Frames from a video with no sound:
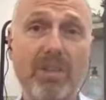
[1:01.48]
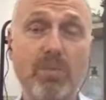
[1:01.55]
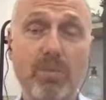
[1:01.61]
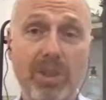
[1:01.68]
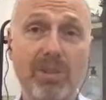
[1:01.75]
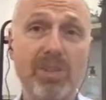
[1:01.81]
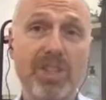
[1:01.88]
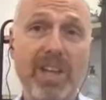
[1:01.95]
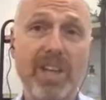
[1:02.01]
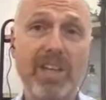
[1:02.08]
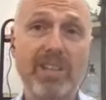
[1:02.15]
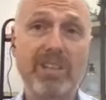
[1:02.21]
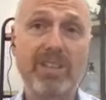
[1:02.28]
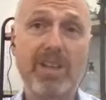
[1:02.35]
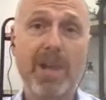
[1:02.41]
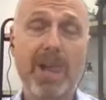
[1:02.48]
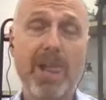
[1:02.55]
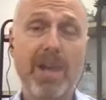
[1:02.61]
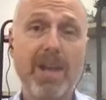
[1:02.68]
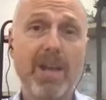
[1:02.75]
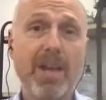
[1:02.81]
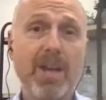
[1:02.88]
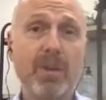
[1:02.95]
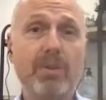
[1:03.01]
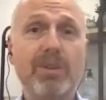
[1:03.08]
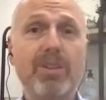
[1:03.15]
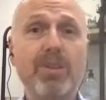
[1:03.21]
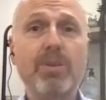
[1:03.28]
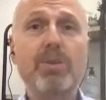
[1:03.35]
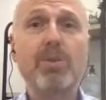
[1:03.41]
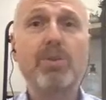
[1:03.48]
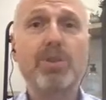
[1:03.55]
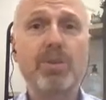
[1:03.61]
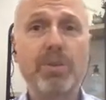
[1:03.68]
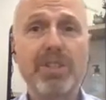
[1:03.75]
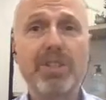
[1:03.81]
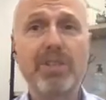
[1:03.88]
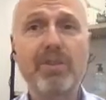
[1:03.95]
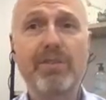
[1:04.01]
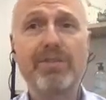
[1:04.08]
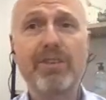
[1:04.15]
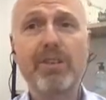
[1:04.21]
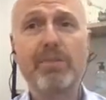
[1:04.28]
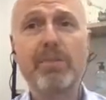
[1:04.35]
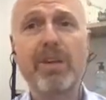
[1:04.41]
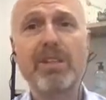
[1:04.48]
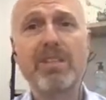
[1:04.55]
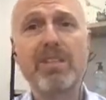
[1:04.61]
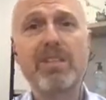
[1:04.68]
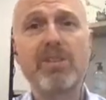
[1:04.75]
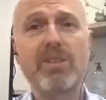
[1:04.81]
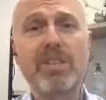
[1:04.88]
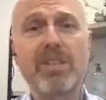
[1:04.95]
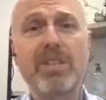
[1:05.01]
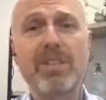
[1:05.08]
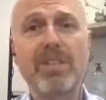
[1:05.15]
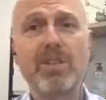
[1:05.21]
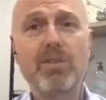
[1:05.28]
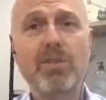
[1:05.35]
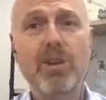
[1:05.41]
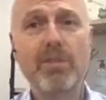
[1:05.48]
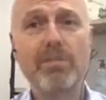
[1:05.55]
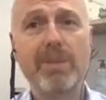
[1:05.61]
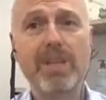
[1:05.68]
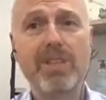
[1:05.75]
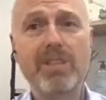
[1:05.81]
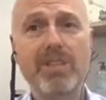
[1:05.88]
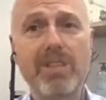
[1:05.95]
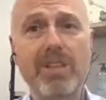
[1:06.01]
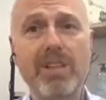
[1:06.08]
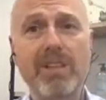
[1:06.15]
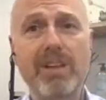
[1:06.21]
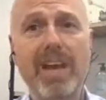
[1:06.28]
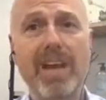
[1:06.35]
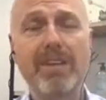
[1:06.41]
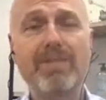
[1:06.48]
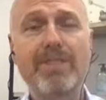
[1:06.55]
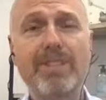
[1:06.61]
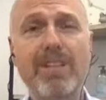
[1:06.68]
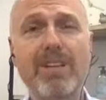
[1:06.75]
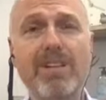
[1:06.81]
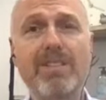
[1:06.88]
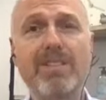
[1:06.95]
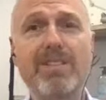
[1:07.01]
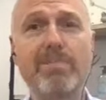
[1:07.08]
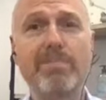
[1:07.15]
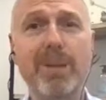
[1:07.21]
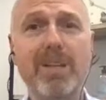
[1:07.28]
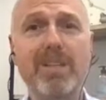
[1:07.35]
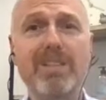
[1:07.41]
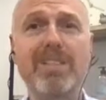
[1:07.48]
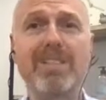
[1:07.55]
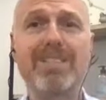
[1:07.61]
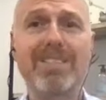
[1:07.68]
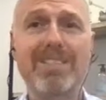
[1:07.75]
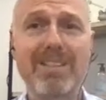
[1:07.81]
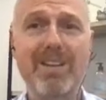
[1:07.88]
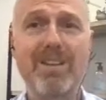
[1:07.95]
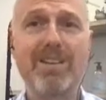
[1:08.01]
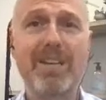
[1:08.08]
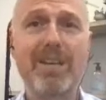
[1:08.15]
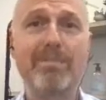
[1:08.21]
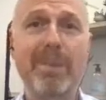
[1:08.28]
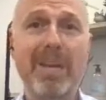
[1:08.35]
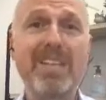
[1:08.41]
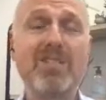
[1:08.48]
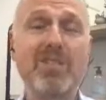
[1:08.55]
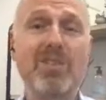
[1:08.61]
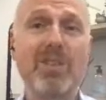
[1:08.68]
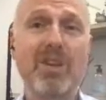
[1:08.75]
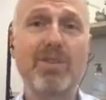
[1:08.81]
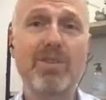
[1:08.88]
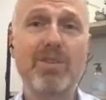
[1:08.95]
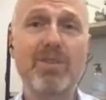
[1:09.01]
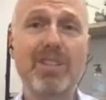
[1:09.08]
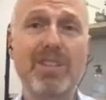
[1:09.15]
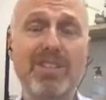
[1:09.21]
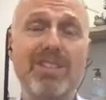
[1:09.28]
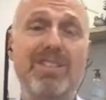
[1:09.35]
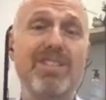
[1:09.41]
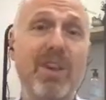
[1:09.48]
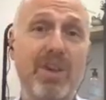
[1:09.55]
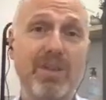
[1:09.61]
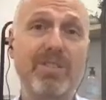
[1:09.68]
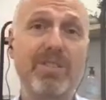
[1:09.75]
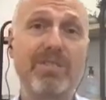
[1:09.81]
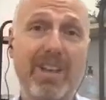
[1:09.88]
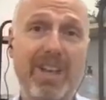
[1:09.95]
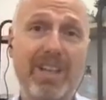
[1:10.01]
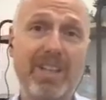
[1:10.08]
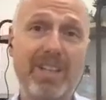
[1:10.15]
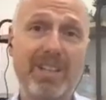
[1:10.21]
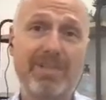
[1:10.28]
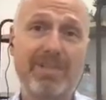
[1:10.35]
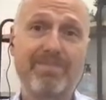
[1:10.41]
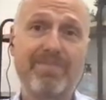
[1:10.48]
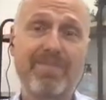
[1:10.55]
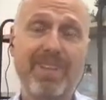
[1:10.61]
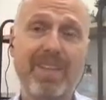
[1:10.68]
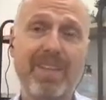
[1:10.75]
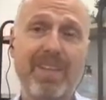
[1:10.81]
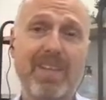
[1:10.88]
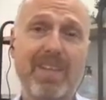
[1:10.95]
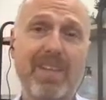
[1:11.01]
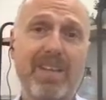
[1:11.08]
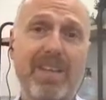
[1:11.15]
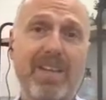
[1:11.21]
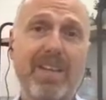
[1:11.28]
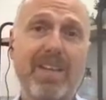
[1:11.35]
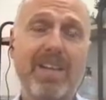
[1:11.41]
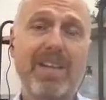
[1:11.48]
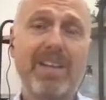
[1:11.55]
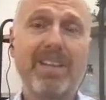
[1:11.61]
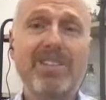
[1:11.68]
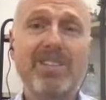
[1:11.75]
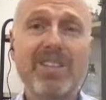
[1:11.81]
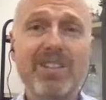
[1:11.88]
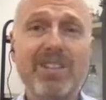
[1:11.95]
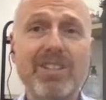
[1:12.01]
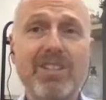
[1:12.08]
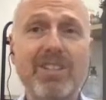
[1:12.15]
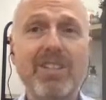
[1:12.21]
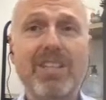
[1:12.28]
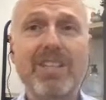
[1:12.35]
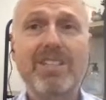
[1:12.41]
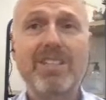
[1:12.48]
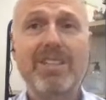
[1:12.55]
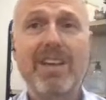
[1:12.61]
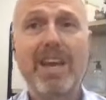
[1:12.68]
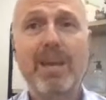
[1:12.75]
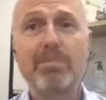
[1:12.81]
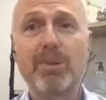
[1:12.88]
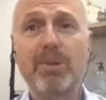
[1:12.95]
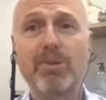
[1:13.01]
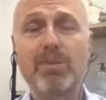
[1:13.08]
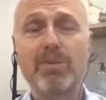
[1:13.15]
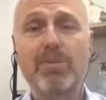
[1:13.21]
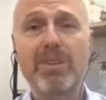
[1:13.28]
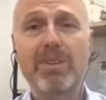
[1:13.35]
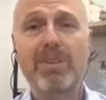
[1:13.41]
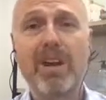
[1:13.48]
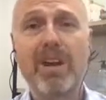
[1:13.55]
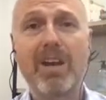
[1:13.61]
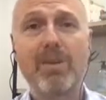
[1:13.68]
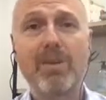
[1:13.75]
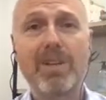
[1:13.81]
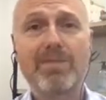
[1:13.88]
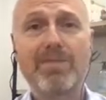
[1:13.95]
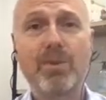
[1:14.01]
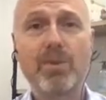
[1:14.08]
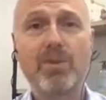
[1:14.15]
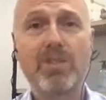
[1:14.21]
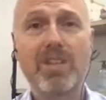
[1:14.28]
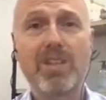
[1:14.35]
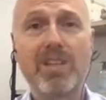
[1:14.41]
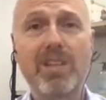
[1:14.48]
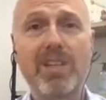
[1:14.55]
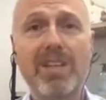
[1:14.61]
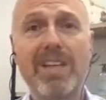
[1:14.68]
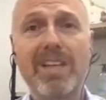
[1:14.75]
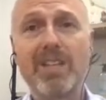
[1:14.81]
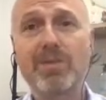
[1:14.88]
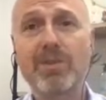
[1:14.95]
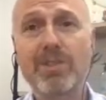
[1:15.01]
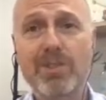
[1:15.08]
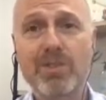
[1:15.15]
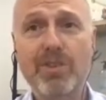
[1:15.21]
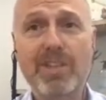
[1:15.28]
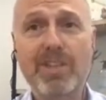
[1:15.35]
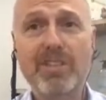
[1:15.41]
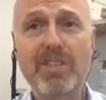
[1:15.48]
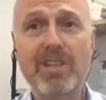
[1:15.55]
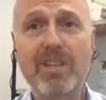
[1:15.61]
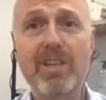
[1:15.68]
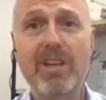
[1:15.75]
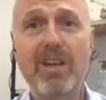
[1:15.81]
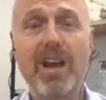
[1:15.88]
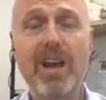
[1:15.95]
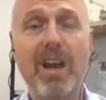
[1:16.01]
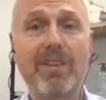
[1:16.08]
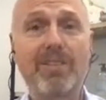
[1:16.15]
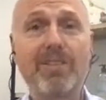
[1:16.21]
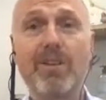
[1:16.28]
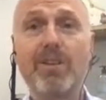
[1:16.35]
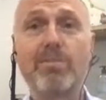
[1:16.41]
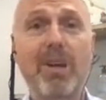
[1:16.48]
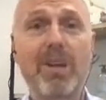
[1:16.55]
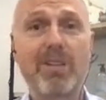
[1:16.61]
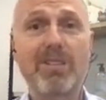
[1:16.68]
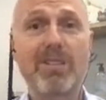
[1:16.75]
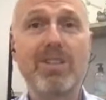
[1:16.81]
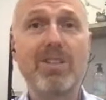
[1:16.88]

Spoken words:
will change. With Google switching off third-party cookies in Chrome next year, advertisers' ability to target based on those cookies is going to vanish. In addition to this, Apple, with iOS 14, is restricting third-party